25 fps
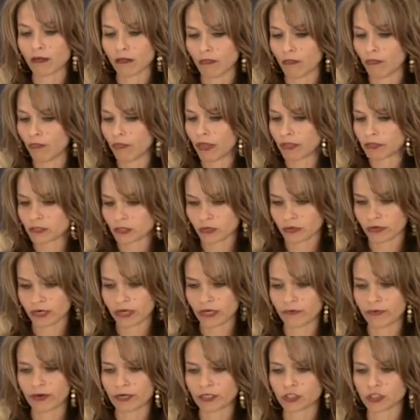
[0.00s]
That's a
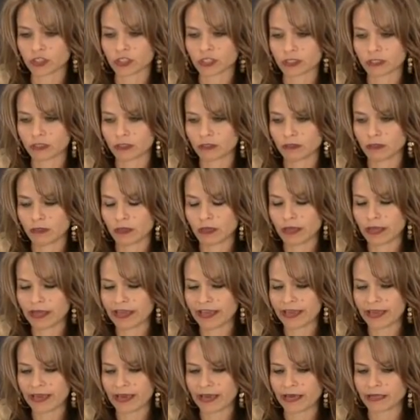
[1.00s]
great question.
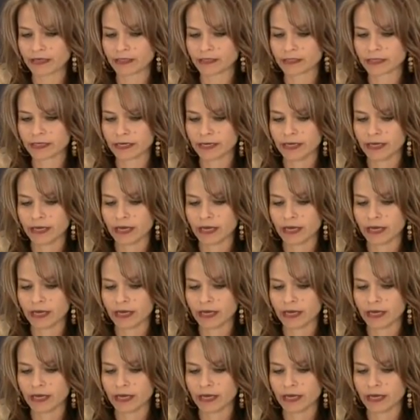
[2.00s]
And